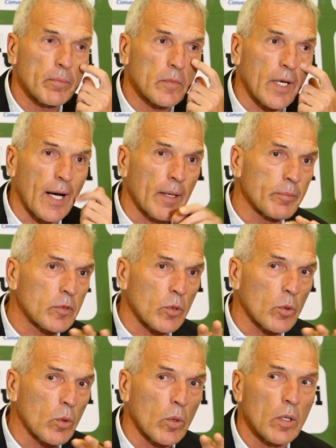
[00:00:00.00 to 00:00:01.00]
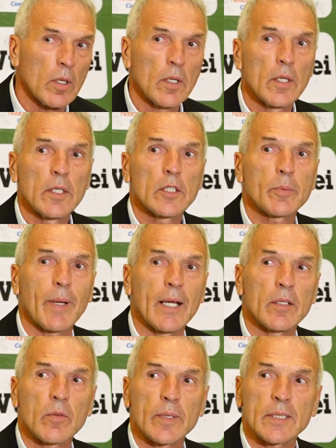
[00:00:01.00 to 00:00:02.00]
time to
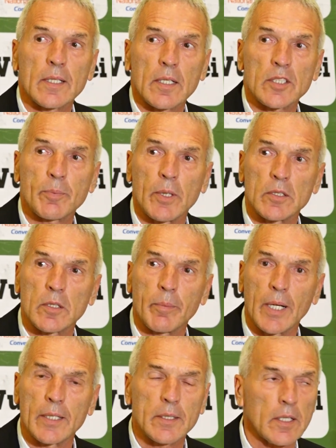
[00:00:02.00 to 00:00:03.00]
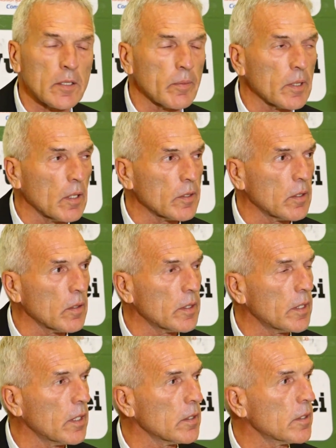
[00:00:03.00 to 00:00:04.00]
spend with the responsibilities, with the
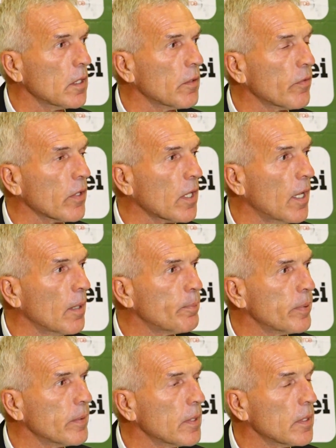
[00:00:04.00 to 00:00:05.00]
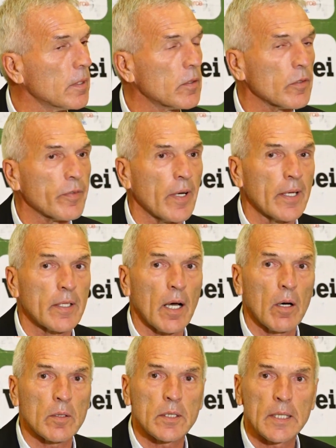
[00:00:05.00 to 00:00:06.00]
authorities of the club to find
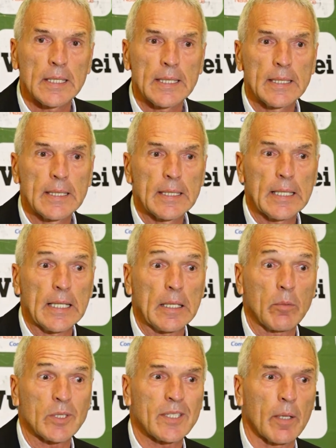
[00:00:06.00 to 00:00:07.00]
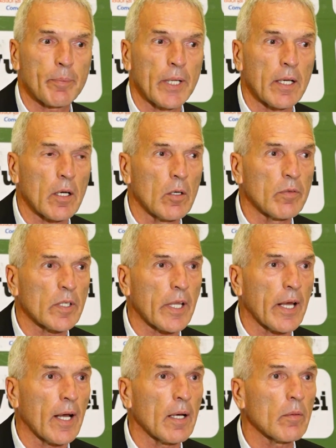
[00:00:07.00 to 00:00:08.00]
out what's happening over
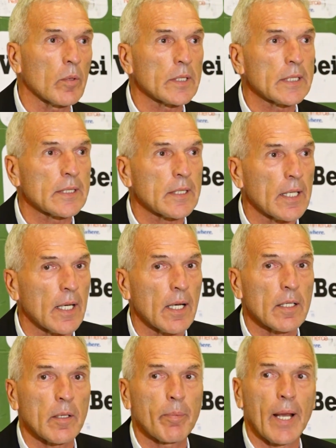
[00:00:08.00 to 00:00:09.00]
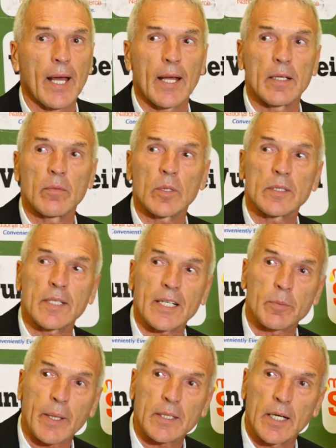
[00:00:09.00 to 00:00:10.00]
there, what's the plan, what's the
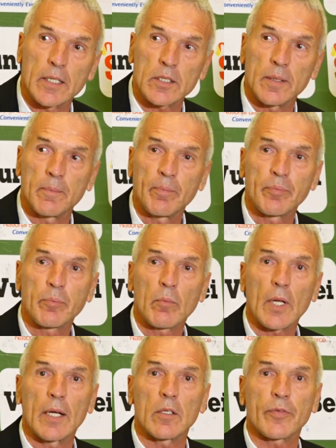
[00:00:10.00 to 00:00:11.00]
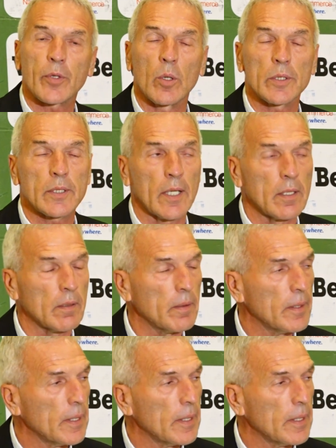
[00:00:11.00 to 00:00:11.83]
expectation, and of course then